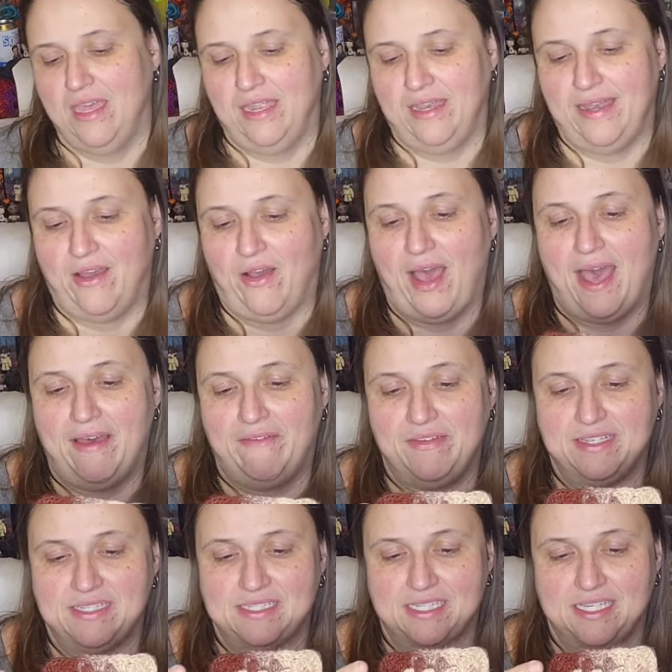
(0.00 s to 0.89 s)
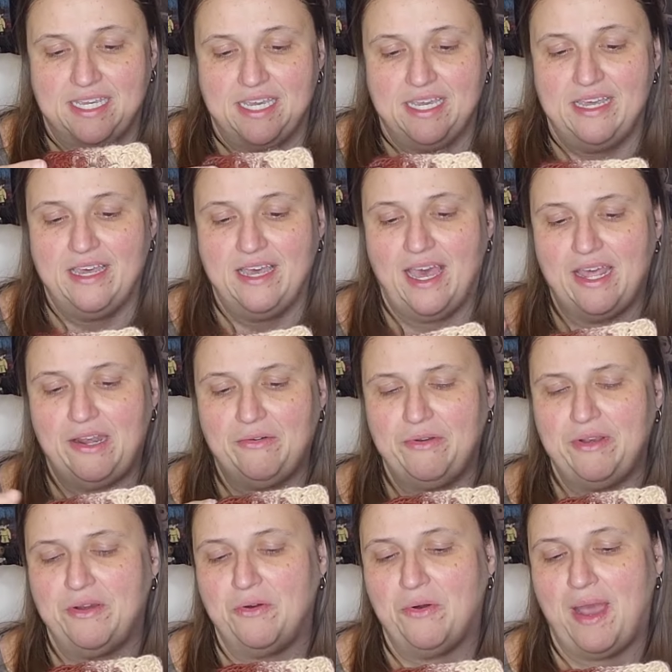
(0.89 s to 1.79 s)
now, obviously, I don't
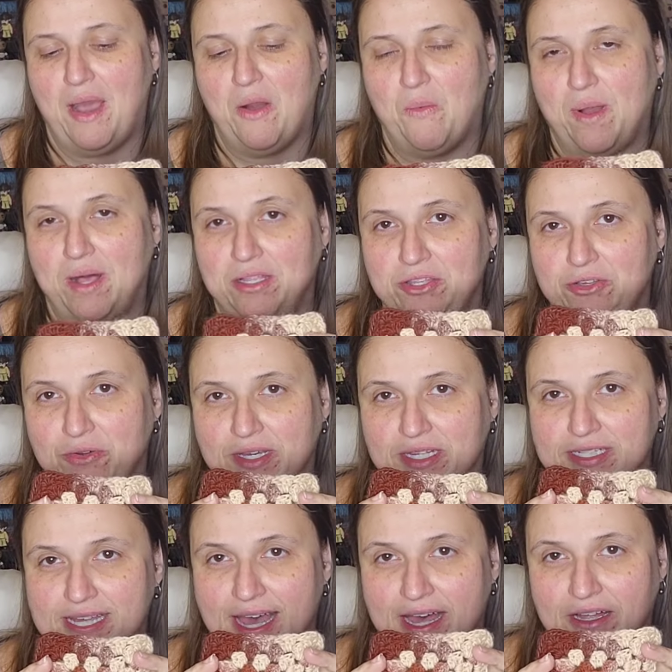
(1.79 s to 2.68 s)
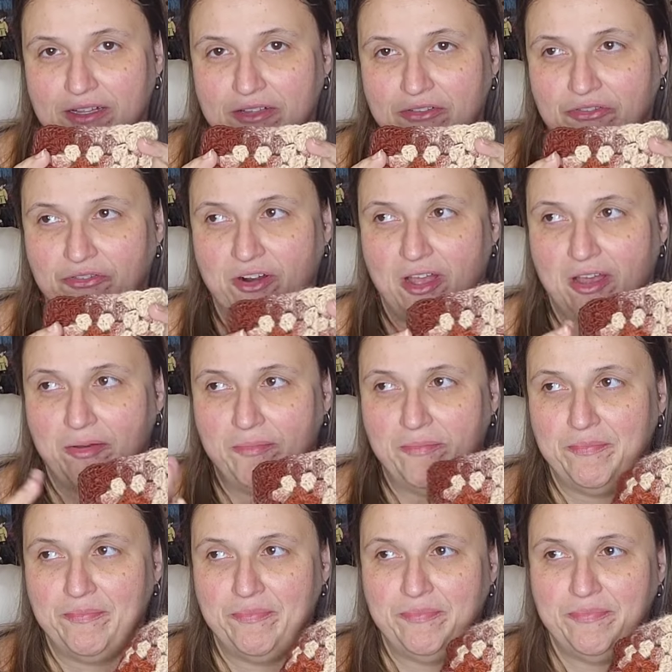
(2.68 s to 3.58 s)
know how well you can tell
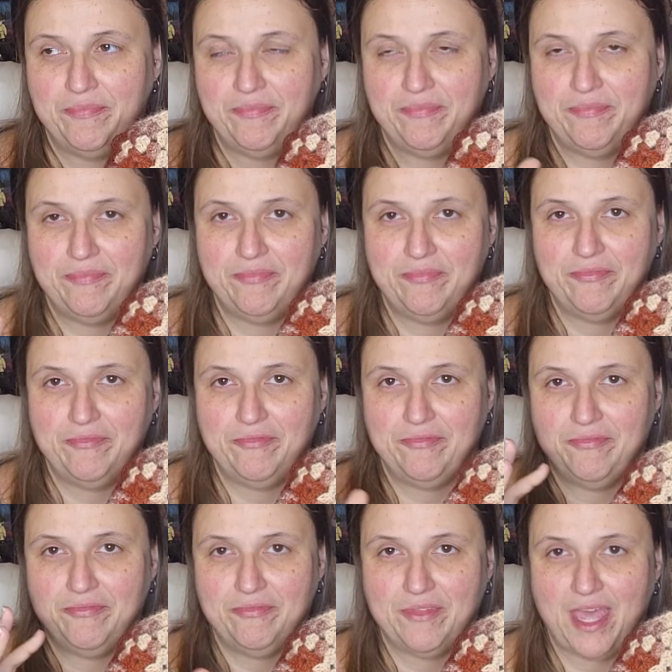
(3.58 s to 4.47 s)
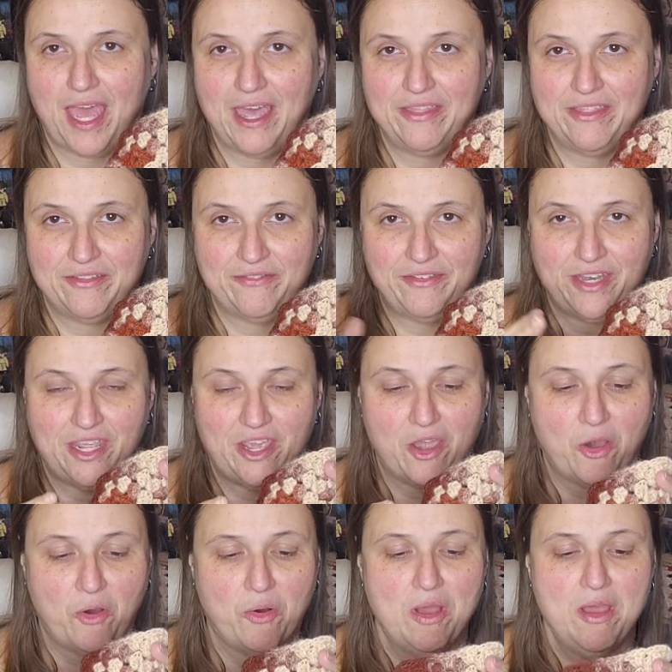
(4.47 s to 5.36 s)
from on the
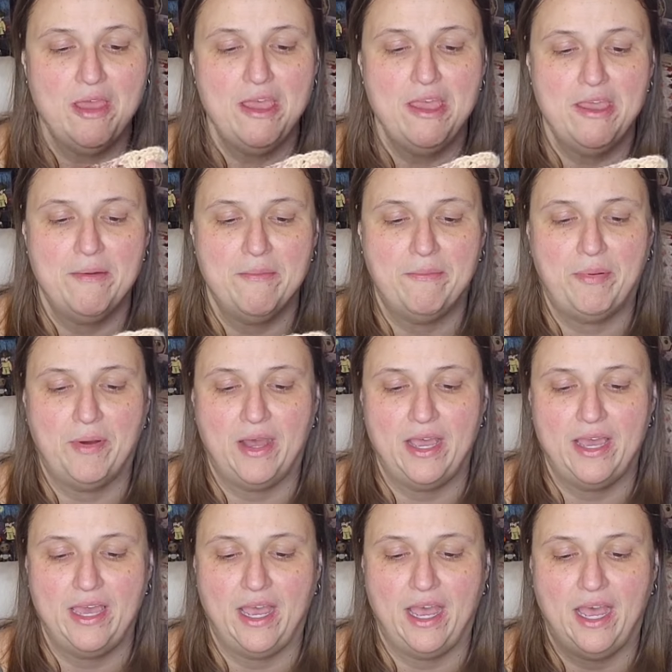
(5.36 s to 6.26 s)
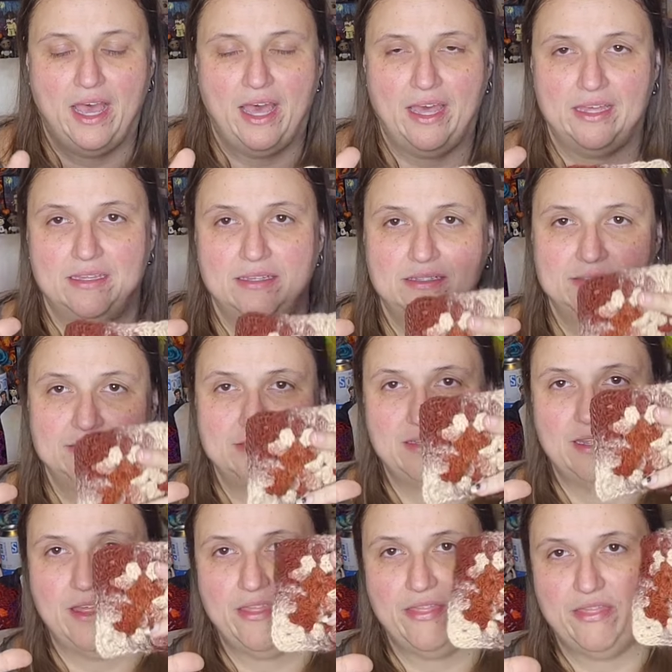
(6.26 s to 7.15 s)
video, but uh,
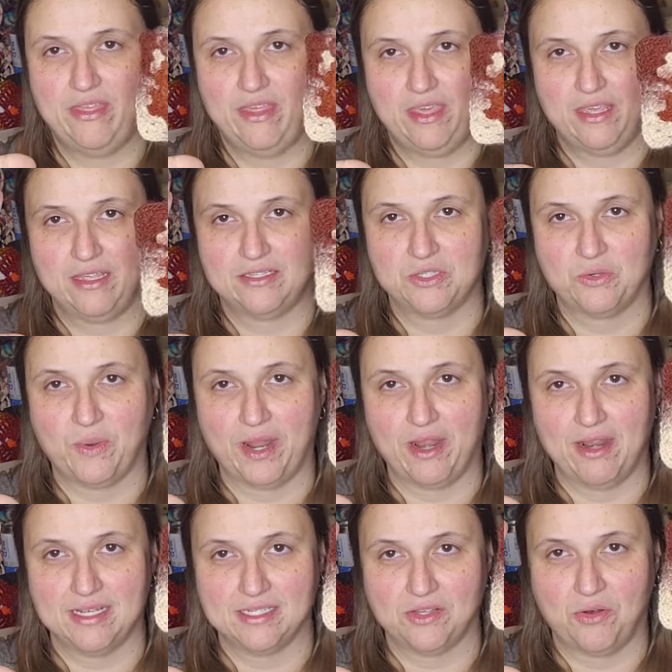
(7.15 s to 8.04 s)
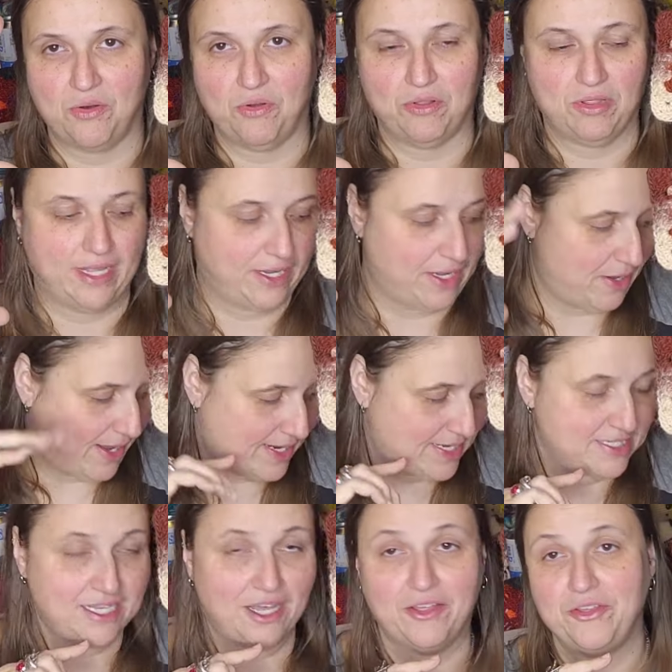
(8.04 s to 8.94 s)
the square as a whole, like I
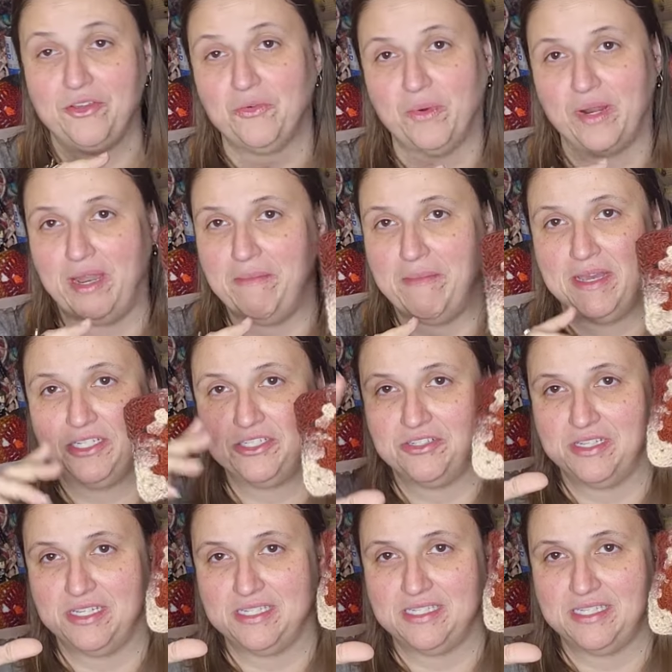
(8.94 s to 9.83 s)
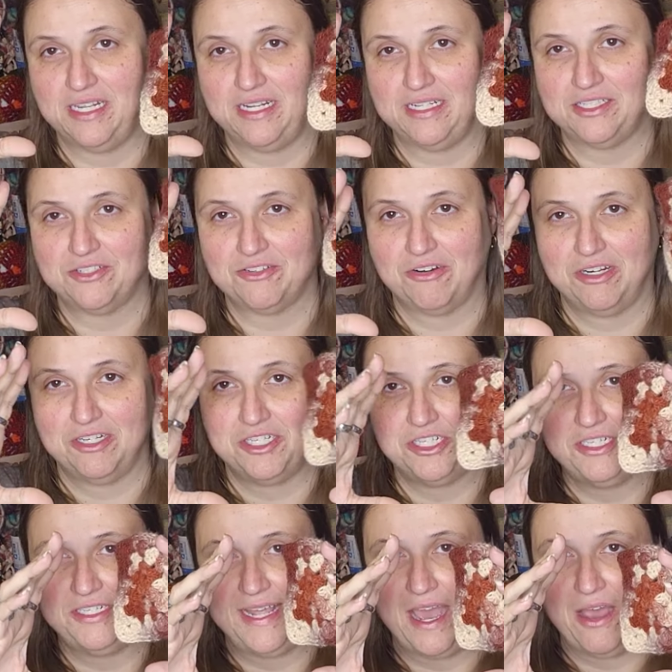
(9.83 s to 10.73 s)
can tell you when I measure this that it's
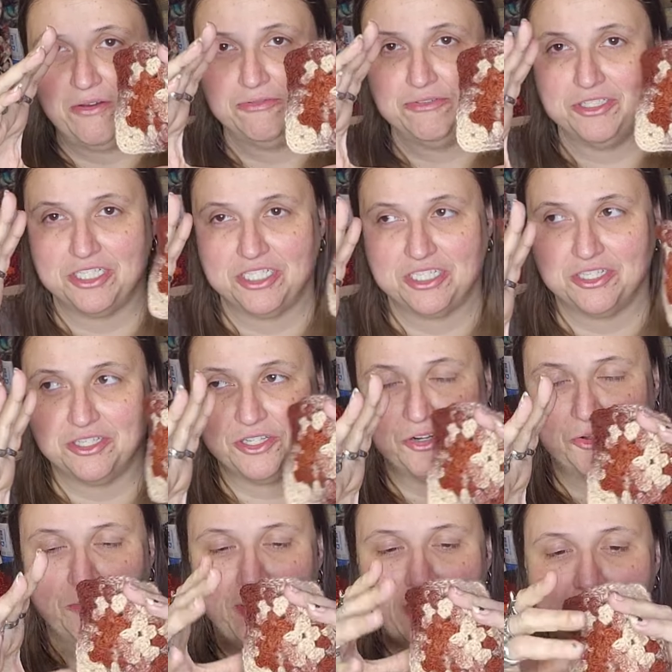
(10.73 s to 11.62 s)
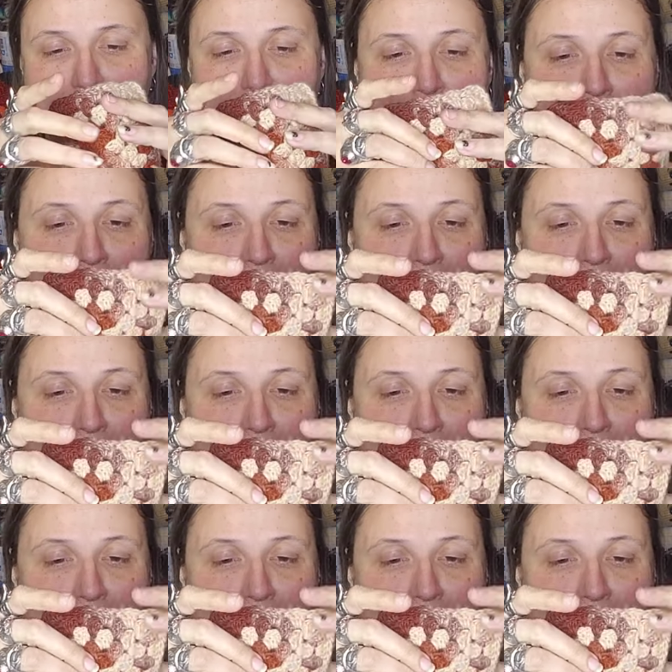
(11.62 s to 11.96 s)
scrunched down just a little bit.